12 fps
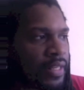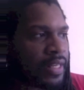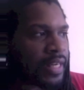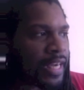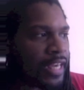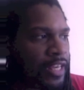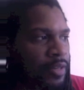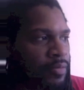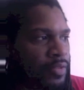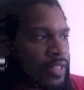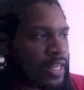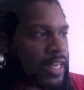
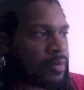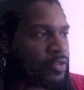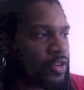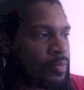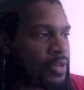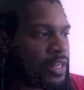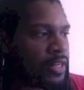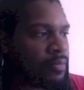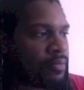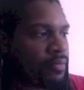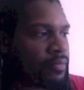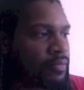games, games open
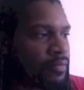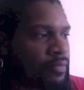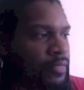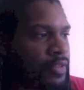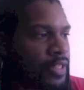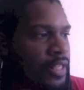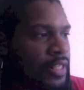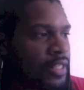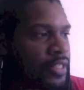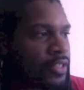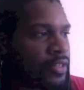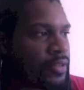up, uh,
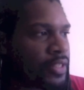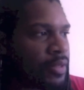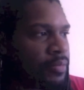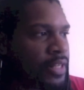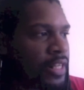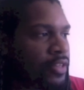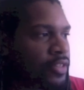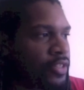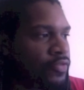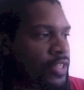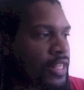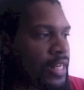let's go to something that looks
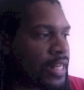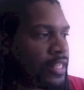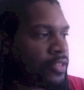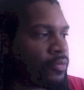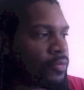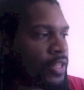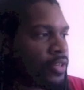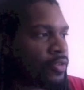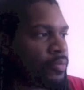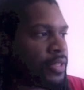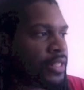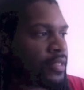really nice when it
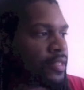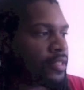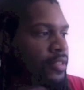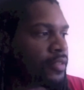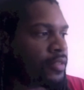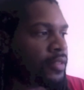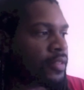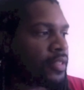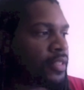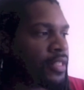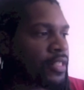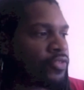opens.
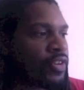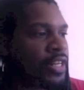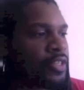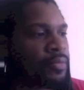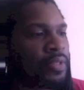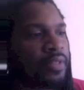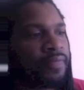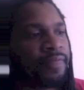Let's try this one.